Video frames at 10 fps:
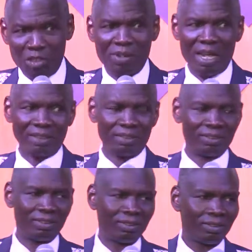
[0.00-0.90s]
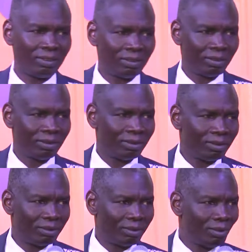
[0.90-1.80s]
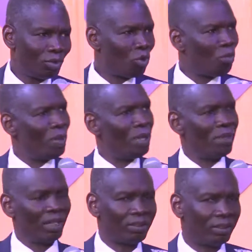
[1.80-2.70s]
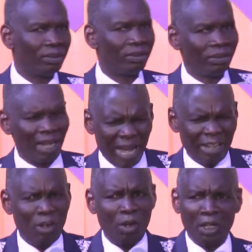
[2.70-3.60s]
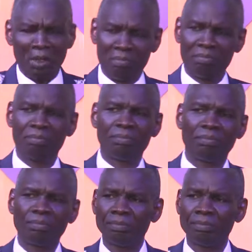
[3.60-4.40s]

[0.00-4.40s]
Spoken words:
children to obey me. I know him.